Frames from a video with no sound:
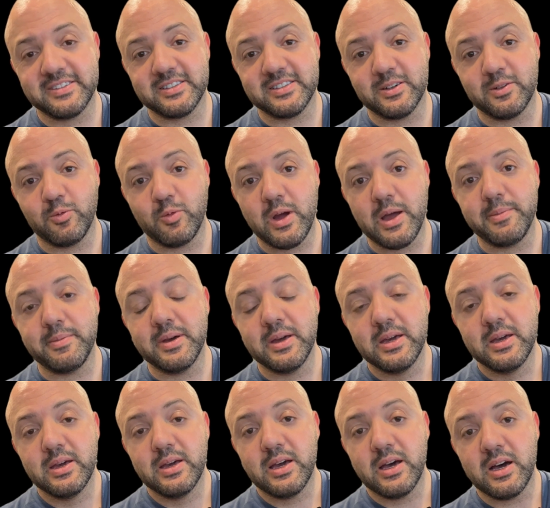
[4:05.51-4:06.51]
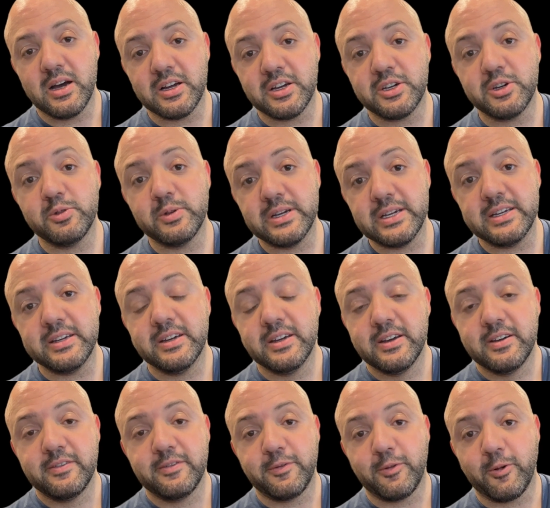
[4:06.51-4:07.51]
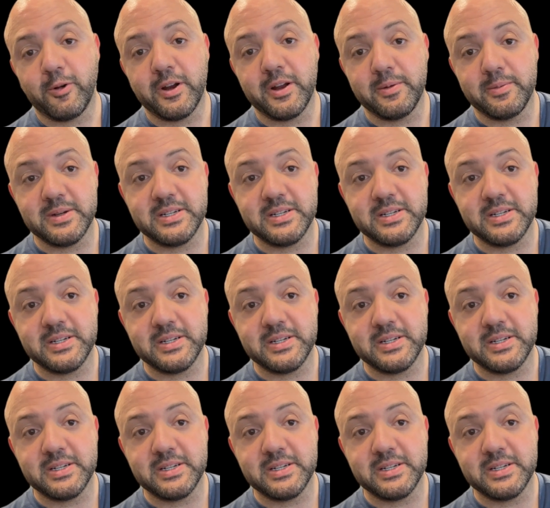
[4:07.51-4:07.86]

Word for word: the web a GUI for your